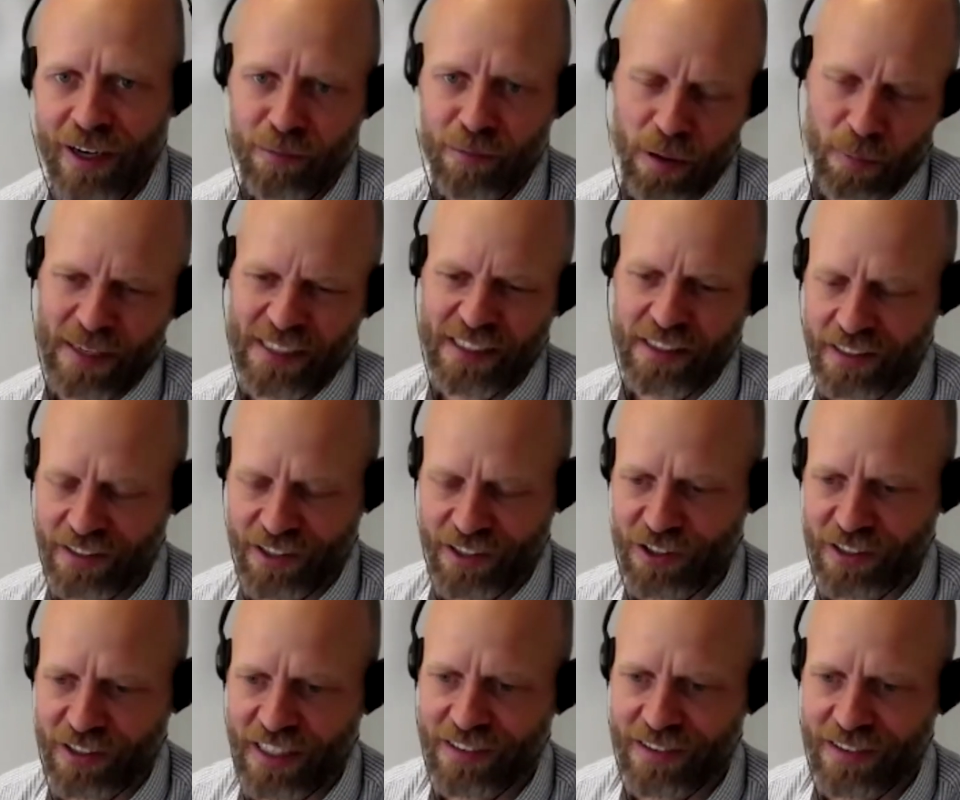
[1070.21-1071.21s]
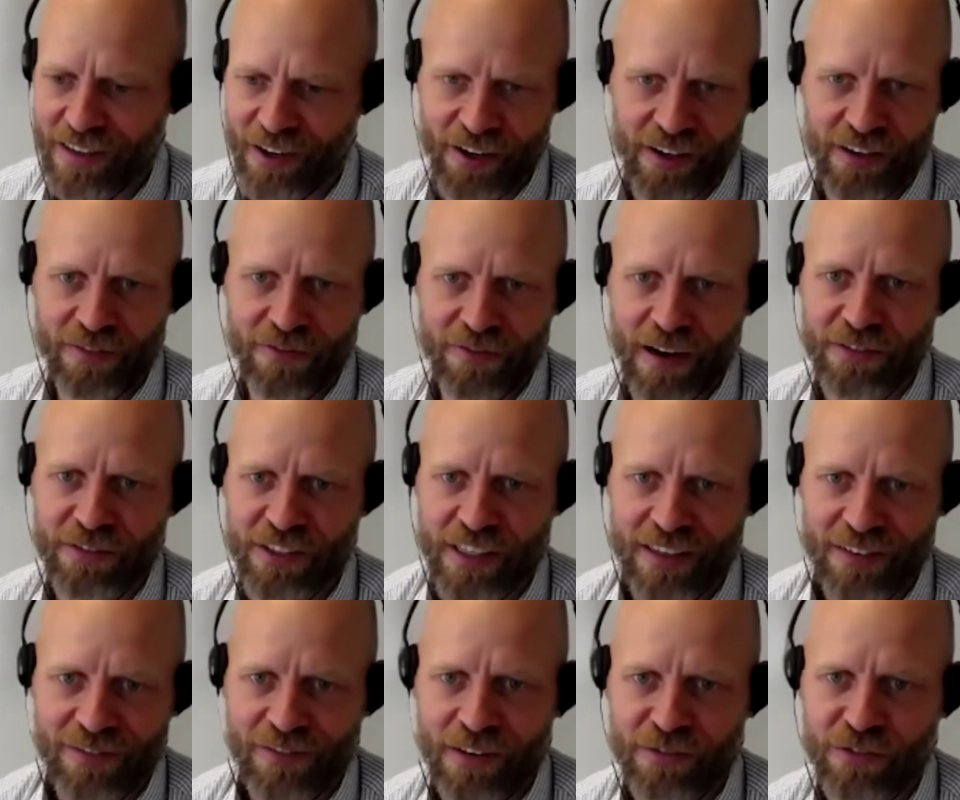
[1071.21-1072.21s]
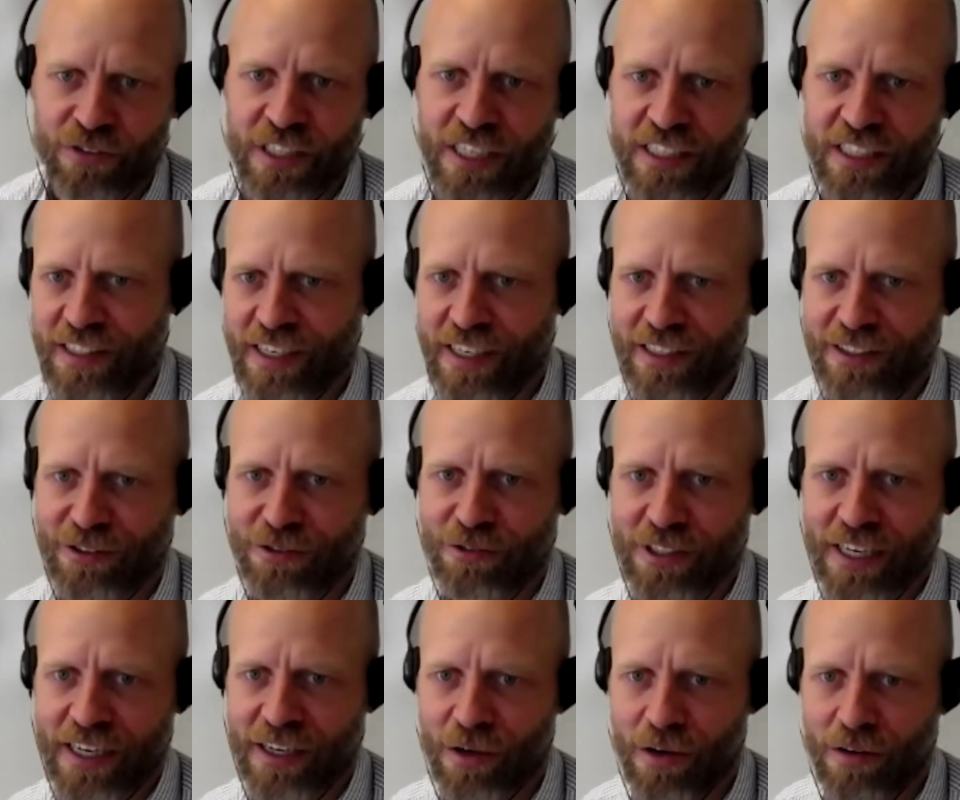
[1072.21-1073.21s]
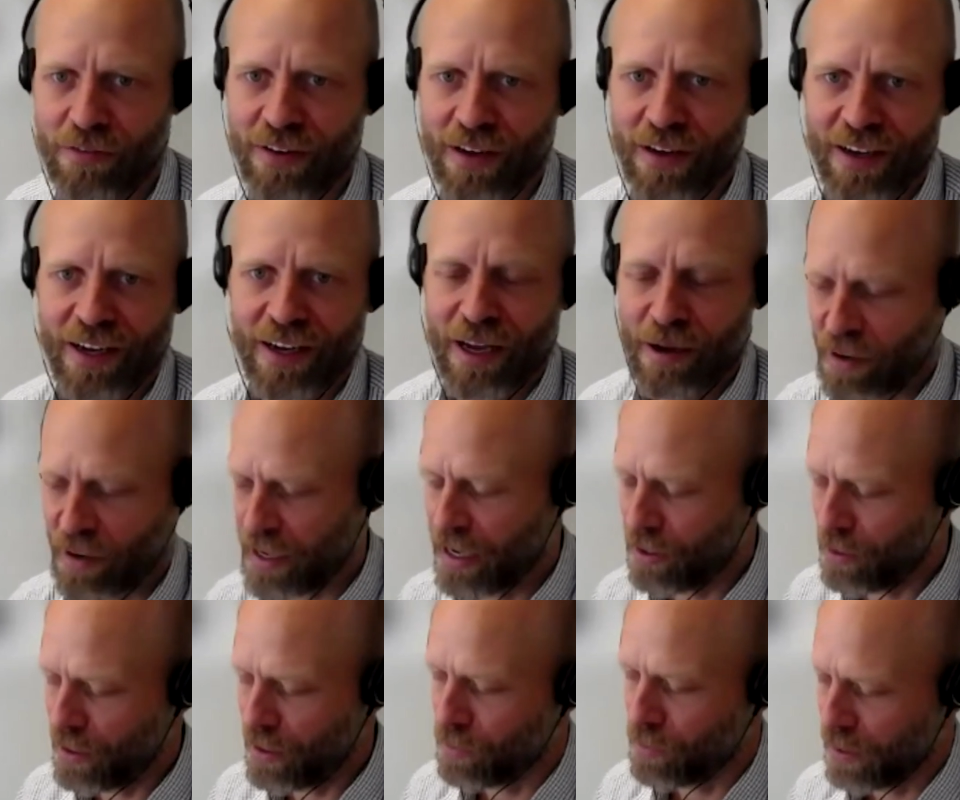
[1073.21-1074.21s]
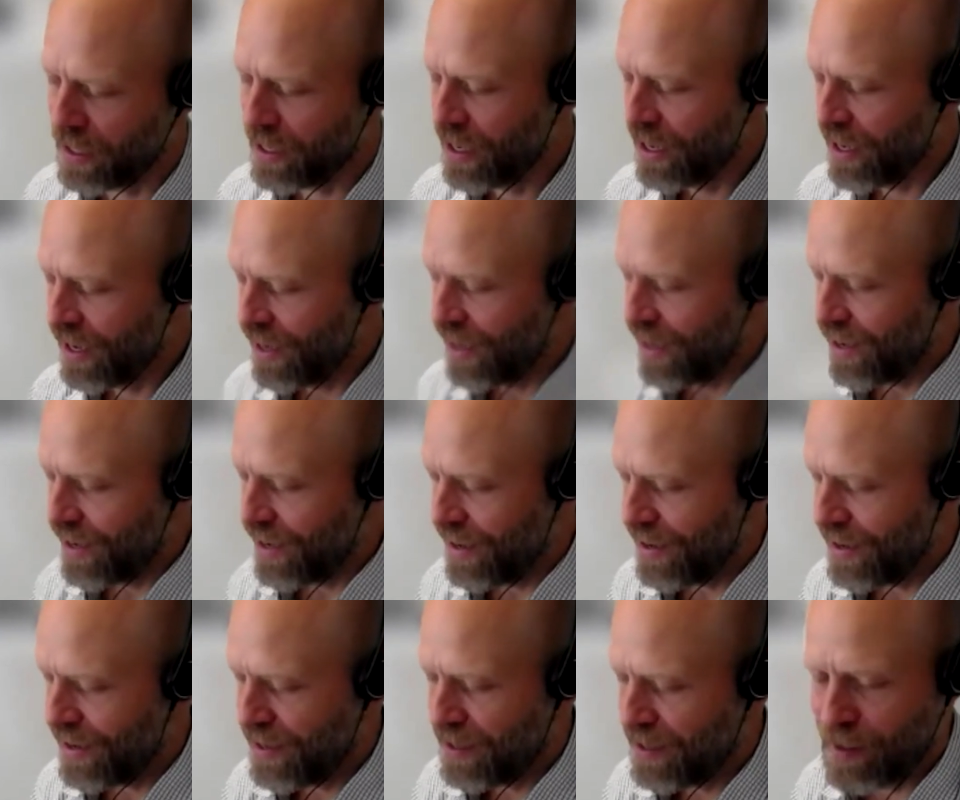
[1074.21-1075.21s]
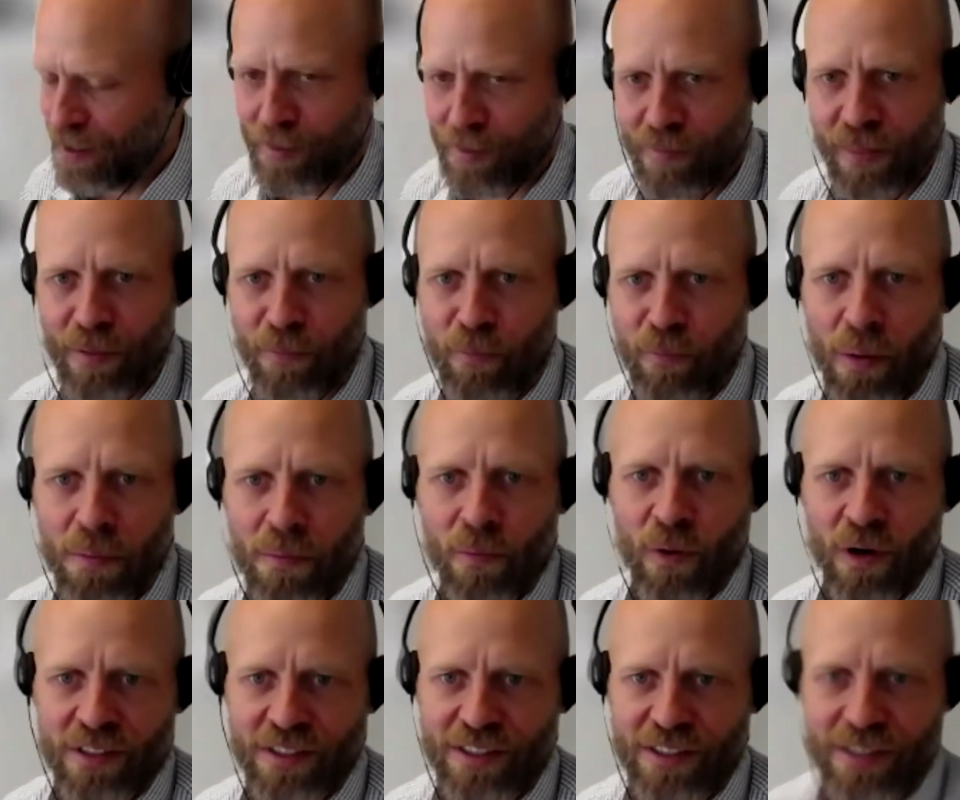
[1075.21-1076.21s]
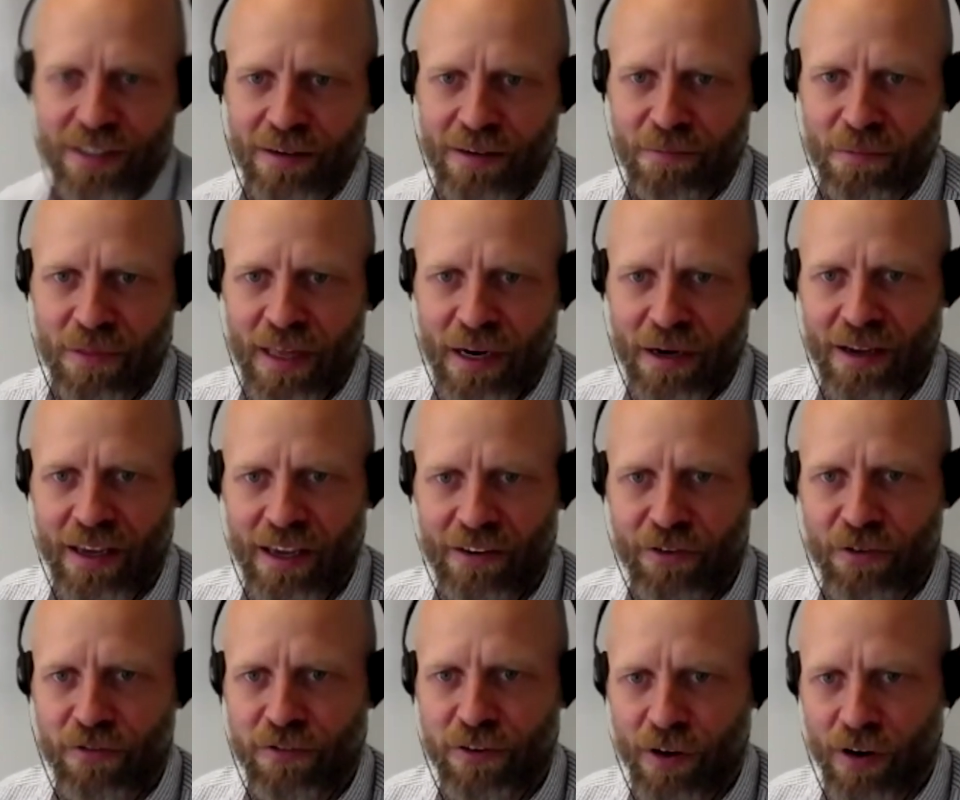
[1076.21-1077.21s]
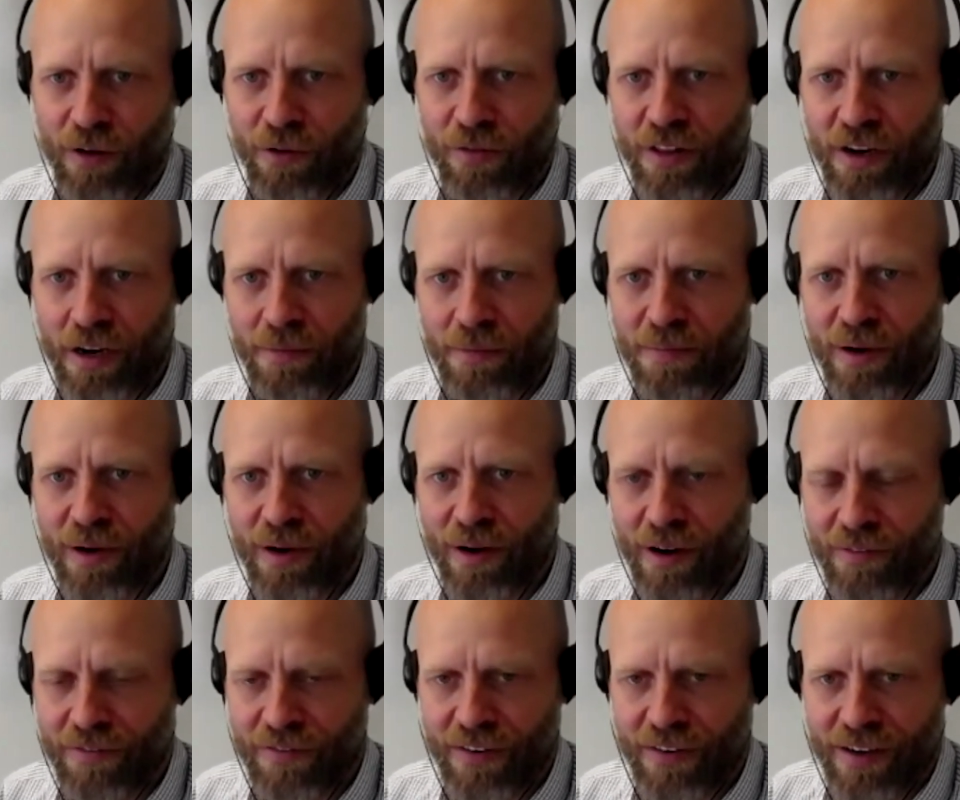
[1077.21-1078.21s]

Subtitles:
But basically, it just takes another 5 to 10 seconds to take it off. But anyway, the problem was that if you follow the number of